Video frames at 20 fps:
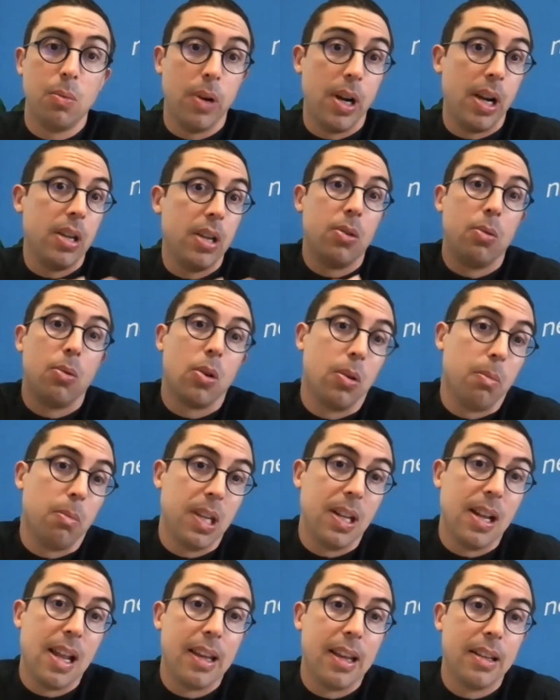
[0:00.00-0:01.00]
where you're going to be
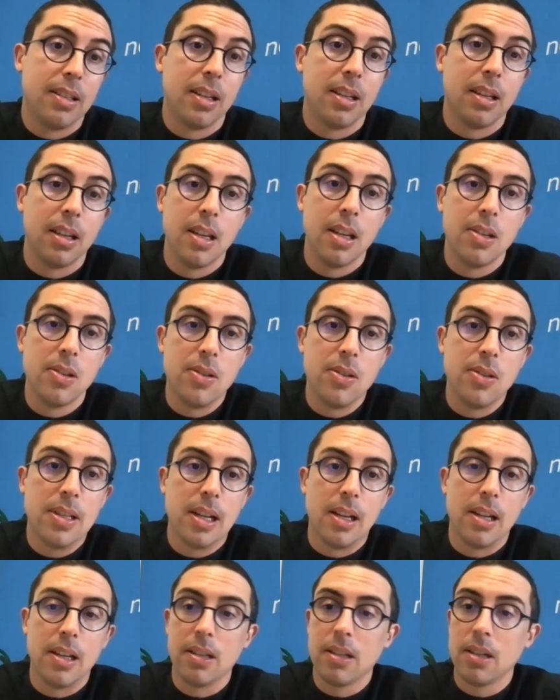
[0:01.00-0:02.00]
landing in New
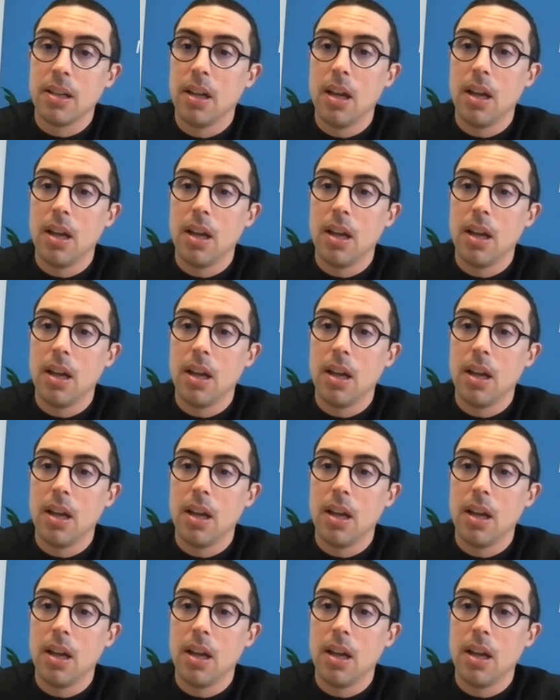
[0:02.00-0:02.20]
Zealand.